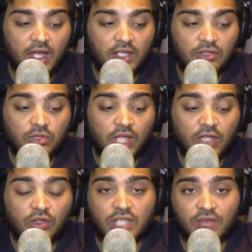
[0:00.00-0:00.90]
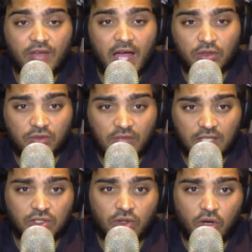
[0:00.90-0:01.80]
to take yourself out of that
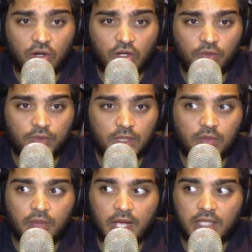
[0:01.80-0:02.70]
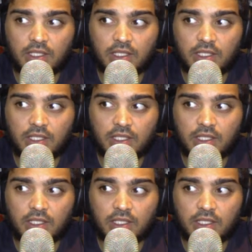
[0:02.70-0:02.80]
scenario. But